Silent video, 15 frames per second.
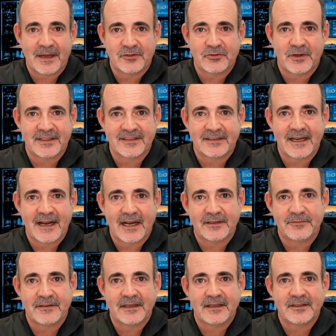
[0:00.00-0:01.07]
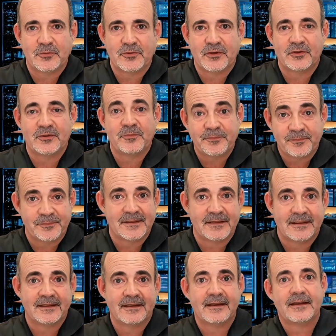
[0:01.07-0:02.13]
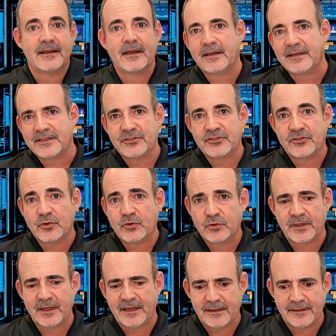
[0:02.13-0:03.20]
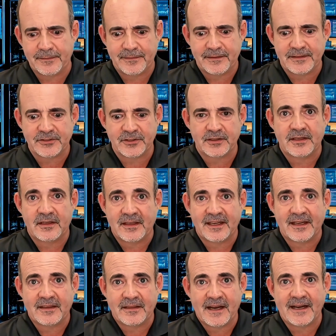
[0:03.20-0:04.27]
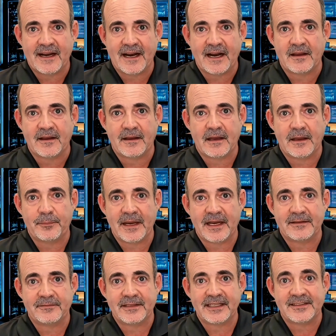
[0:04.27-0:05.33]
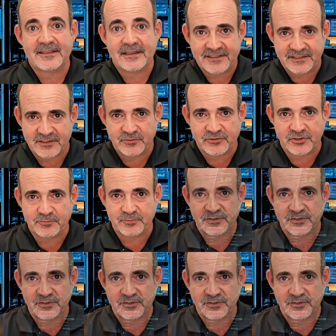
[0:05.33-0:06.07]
address the elephant in the room. There is a story circulating right now about a faceless YouTube